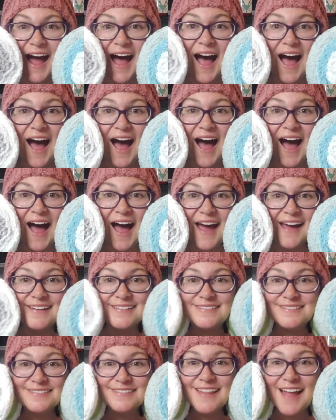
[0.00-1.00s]
I
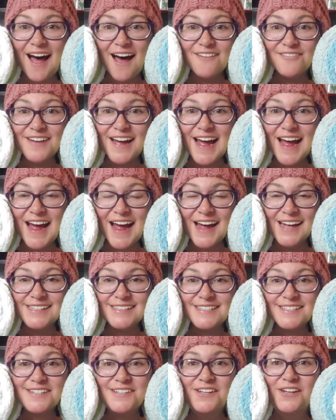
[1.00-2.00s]
love
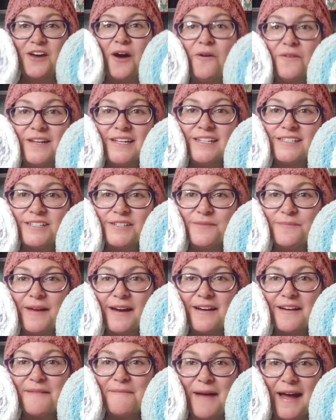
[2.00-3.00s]
it. Go get your
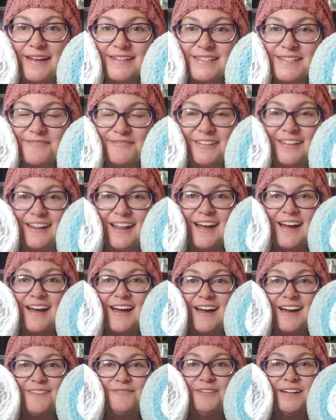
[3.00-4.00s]
Mary Maxim
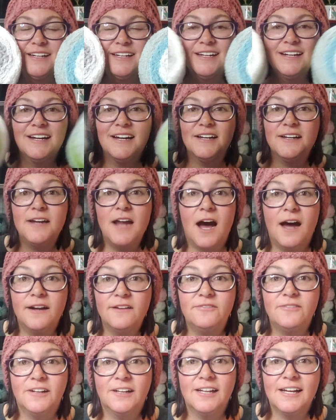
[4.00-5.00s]
Club. Not
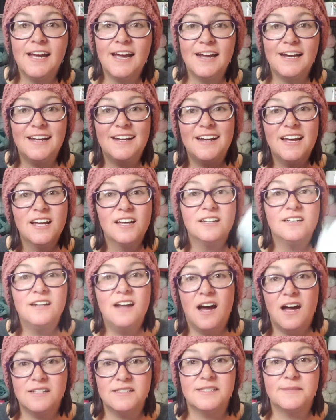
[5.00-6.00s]
affiliated,
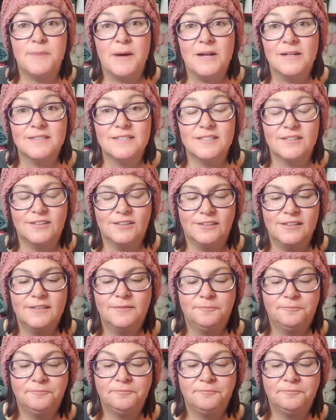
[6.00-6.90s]
not sponsored.